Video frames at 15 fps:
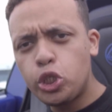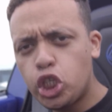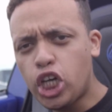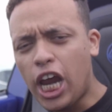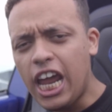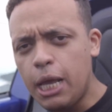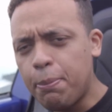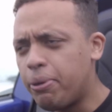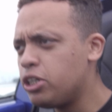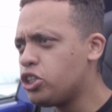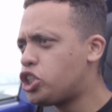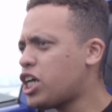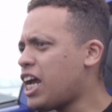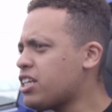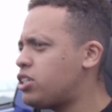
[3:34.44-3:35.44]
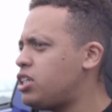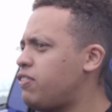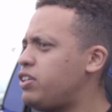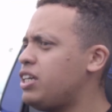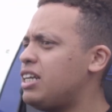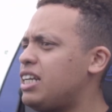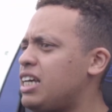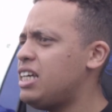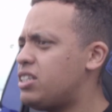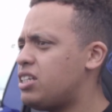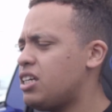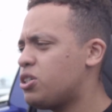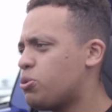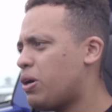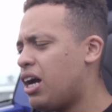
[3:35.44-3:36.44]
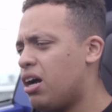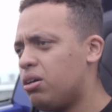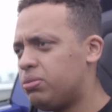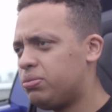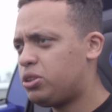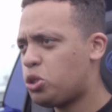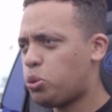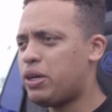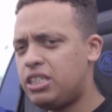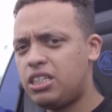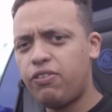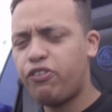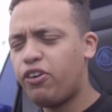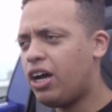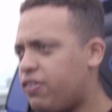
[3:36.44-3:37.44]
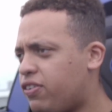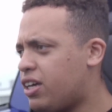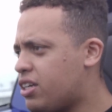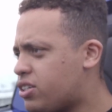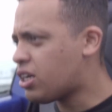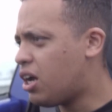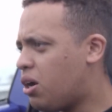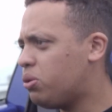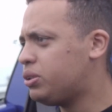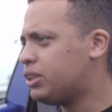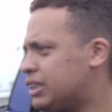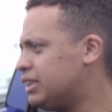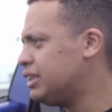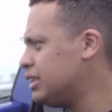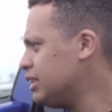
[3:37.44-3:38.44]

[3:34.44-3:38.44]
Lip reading: shape and chassis of the Elise as well. 25 years old, and